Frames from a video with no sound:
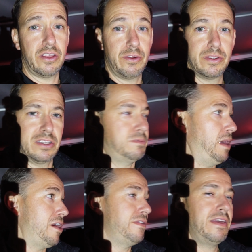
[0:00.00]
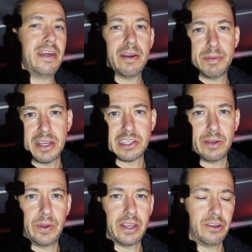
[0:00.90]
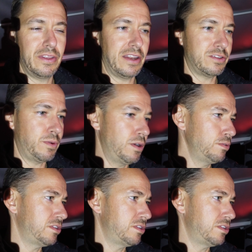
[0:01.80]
So there is a spare in there that potentially we can do that as well.